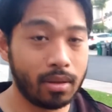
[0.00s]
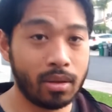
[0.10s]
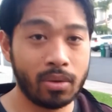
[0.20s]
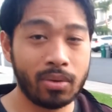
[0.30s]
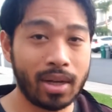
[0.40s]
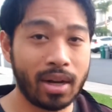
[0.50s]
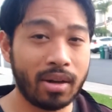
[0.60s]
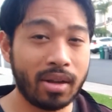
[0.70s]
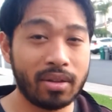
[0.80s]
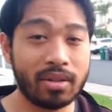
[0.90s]
those
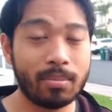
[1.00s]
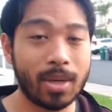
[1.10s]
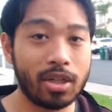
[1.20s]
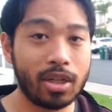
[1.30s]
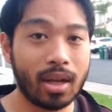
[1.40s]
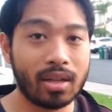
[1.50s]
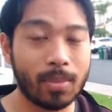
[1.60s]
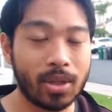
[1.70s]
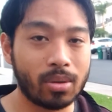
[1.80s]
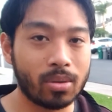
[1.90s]
areas, my chest,
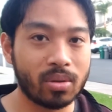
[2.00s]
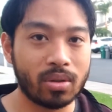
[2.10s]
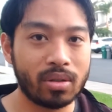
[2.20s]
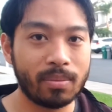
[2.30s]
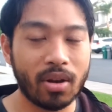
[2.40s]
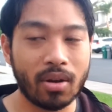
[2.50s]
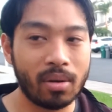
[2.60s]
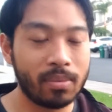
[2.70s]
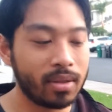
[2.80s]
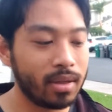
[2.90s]
my shoulders, my
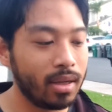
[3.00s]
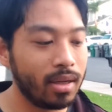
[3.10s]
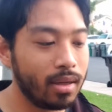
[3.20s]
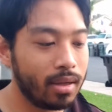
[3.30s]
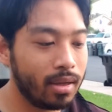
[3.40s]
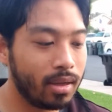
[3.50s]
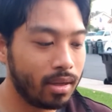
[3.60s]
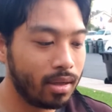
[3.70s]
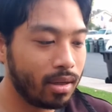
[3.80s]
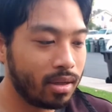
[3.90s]
arms,
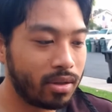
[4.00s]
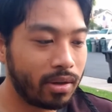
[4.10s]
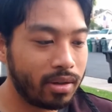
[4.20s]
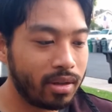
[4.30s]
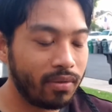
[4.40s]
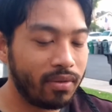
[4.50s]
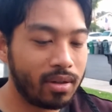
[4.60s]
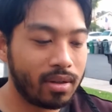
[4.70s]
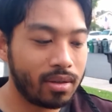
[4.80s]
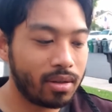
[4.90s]
started
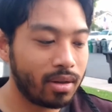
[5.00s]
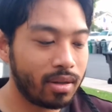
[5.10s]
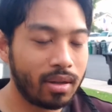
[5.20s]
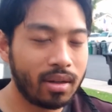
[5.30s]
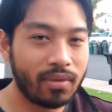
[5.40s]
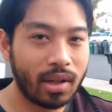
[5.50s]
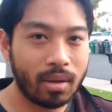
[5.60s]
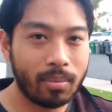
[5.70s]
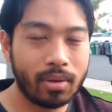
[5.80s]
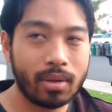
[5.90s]
to
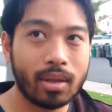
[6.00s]
develop